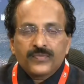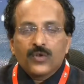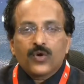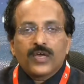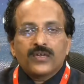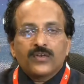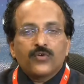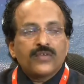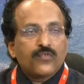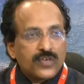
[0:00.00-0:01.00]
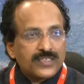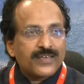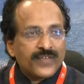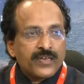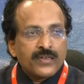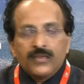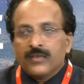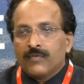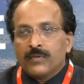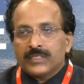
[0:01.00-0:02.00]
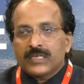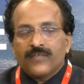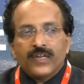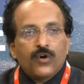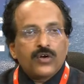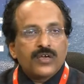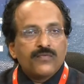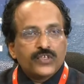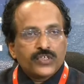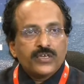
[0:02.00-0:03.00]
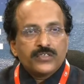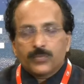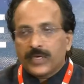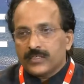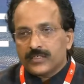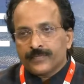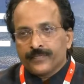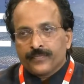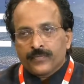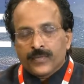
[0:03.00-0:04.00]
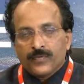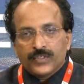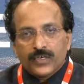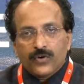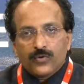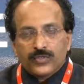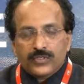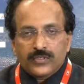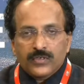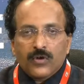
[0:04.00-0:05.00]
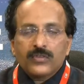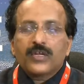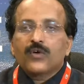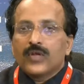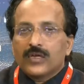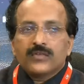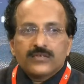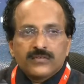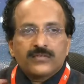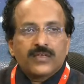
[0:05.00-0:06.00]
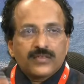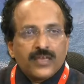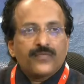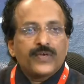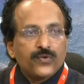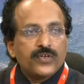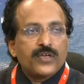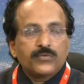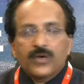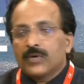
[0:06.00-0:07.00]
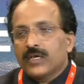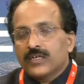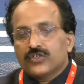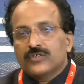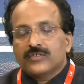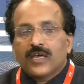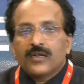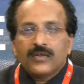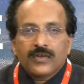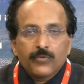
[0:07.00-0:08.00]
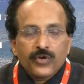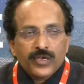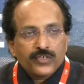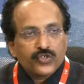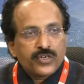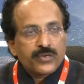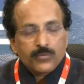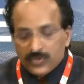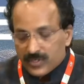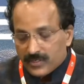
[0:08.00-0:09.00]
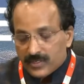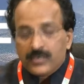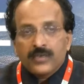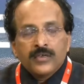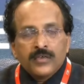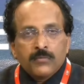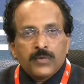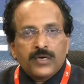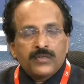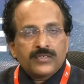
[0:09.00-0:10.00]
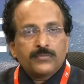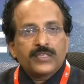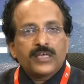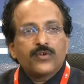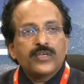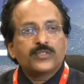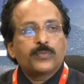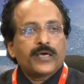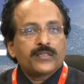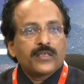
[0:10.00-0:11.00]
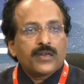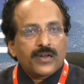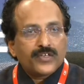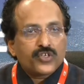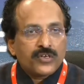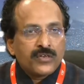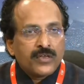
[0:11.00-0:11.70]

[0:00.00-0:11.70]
look at 2047, we must have a long-term vision in space, which includes not the regular thing that we do in terms of applications and communication, remote sensing, but something that will inspire the generation